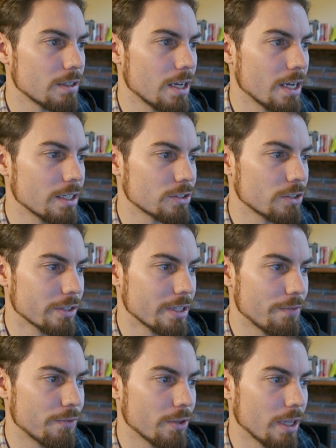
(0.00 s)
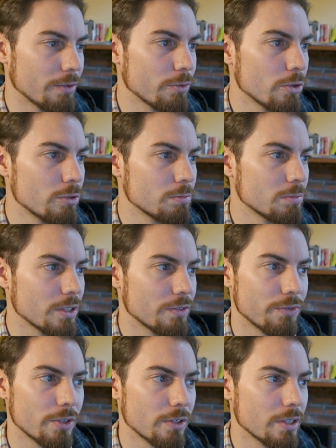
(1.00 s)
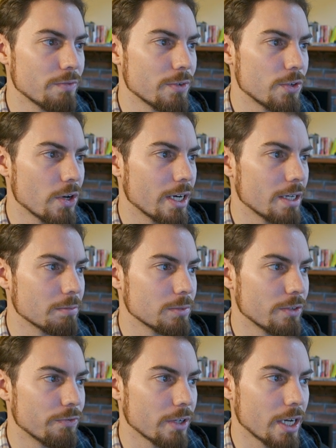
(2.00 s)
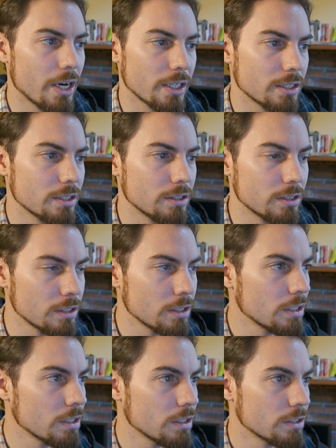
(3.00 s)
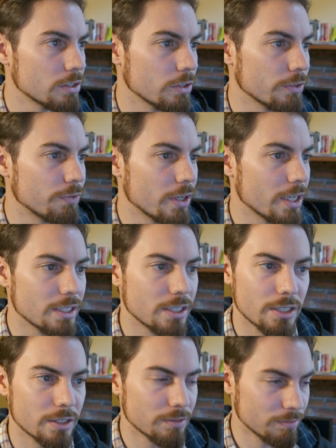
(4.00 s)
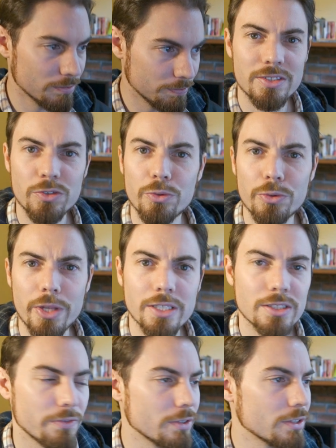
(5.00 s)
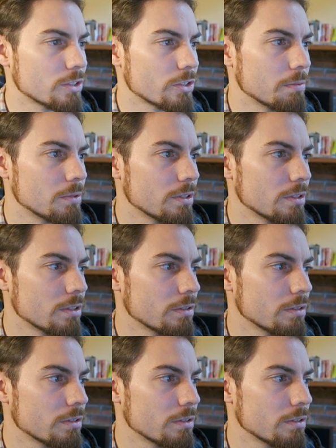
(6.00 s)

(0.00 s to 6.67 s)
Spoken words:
and it's got that for rooms and for inventory items and for characters, so it's very easy to do all that stuff in the script